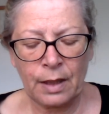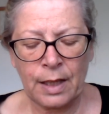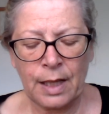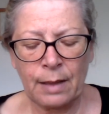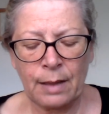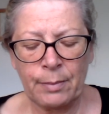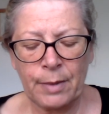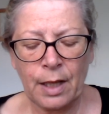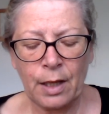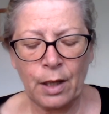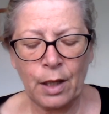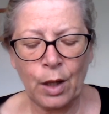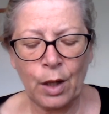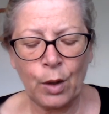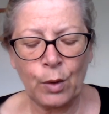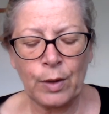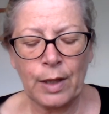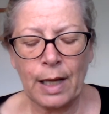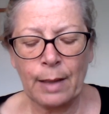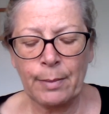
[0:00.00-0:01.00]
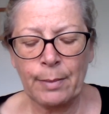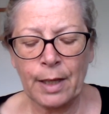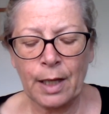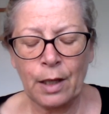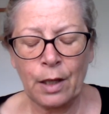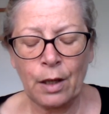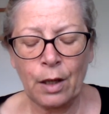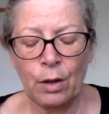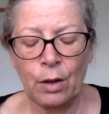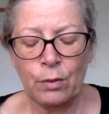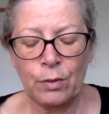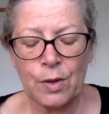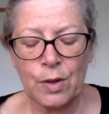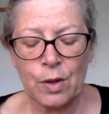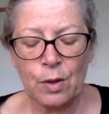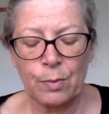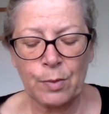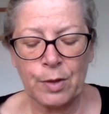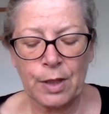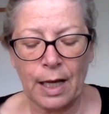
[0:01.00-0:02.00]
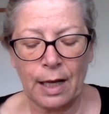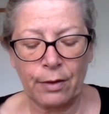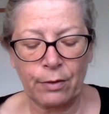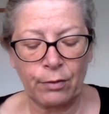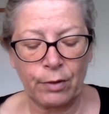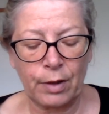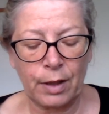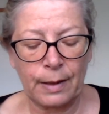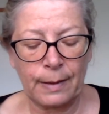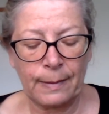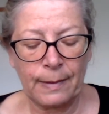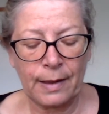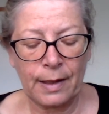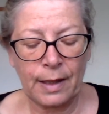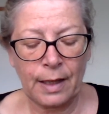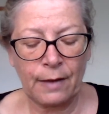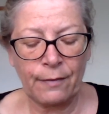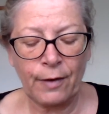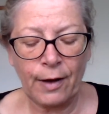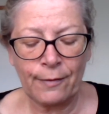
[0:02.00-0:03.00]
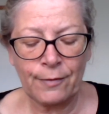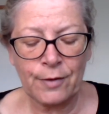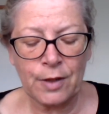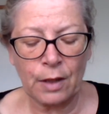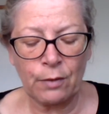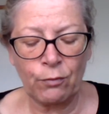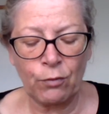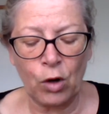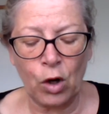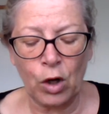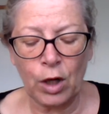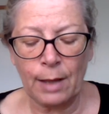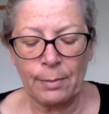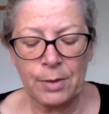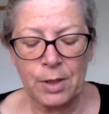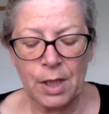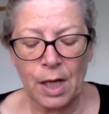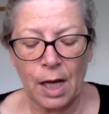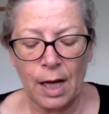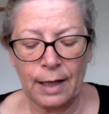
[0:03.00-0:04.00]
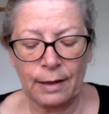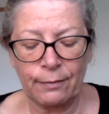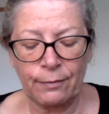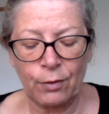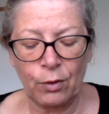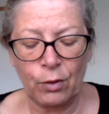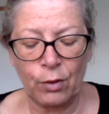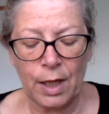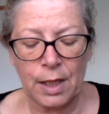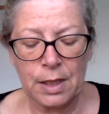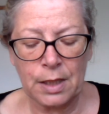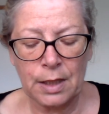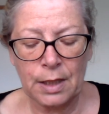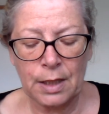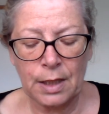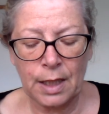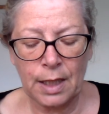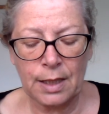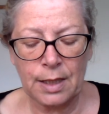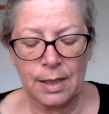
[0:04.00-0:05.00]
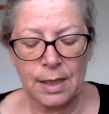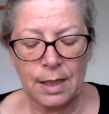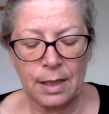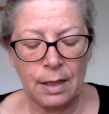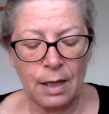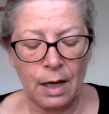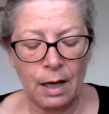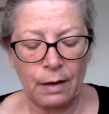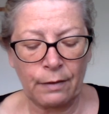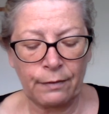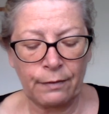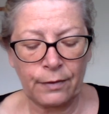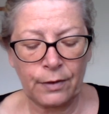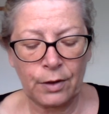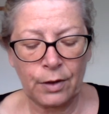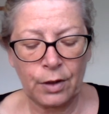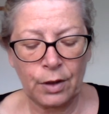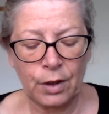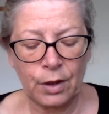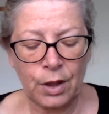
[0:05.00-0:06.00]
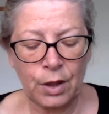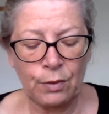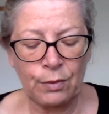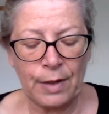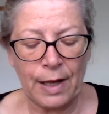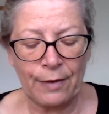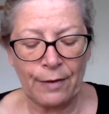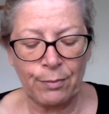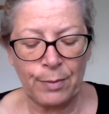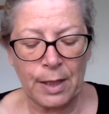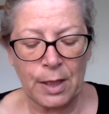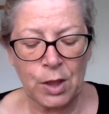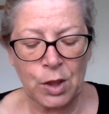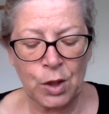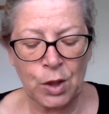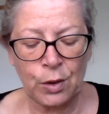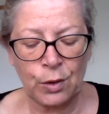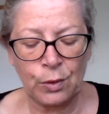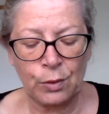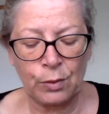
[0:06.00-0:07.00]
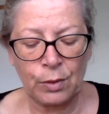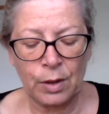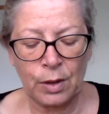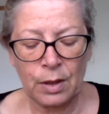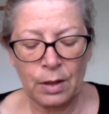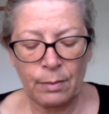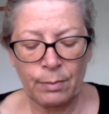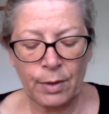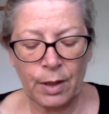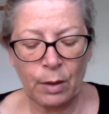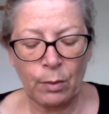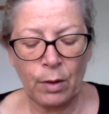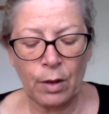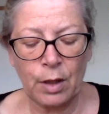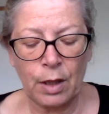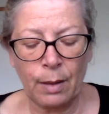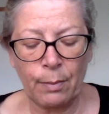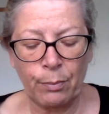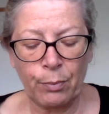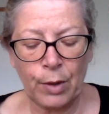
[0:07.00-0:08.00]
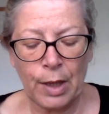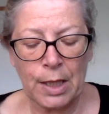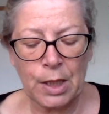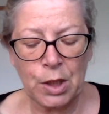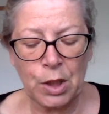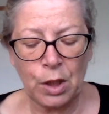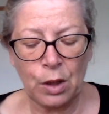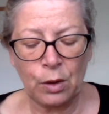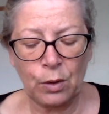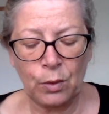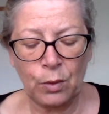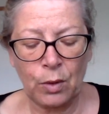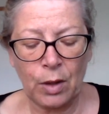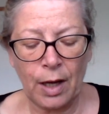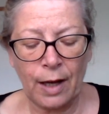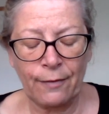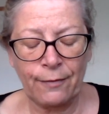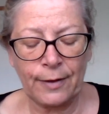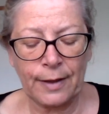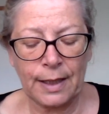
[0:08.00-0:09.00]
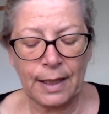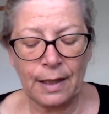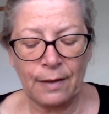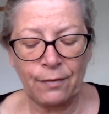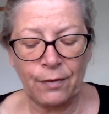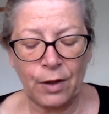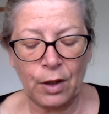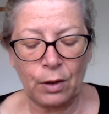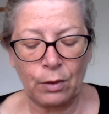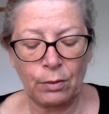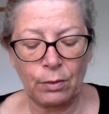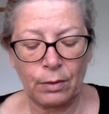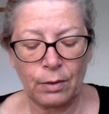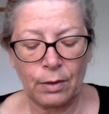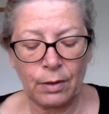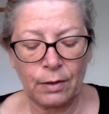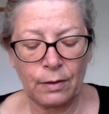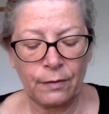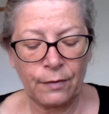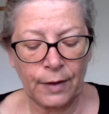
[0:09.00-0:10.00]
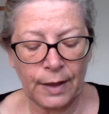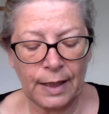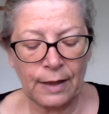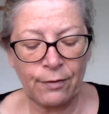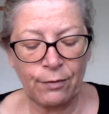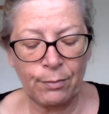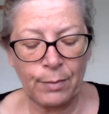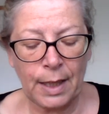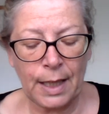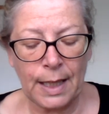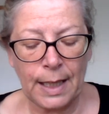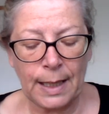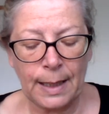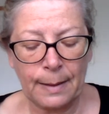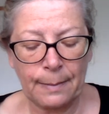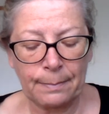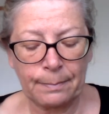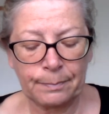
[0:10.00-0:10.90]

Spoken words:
Let me alone, sobbed Catherine. "If I've done wrong, I'm dying for it. It is enough. You left me too, but I won't upbraid you. I forgive you. Forgive me."